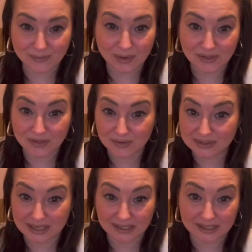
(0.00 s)
whether there was
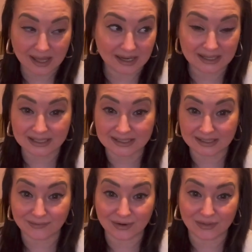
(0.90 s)
anything
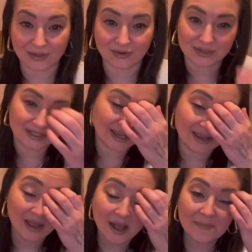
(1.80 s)
significant that they could see
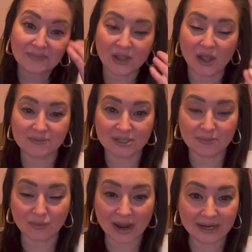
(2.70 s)
to the
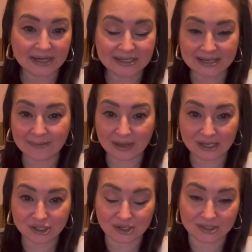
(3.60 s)
brain, any
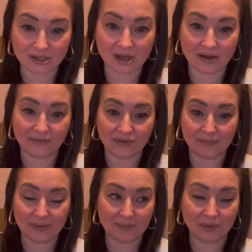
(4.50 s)
damage, because a lot of
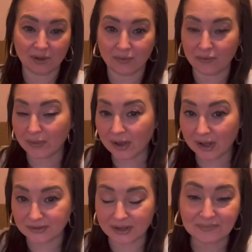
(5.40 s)
people who are aware
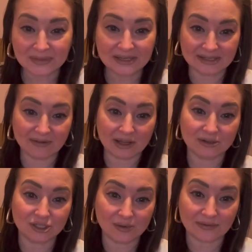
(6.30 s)
that serial killers
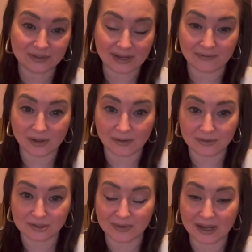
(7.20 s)
do often have
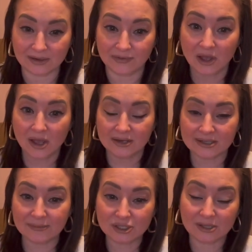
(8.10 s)
some kind of
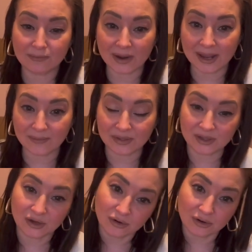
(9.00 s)
damage to the brain when they're
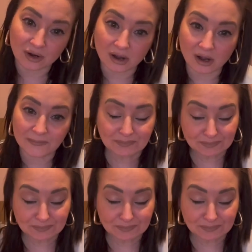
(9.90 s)
young, or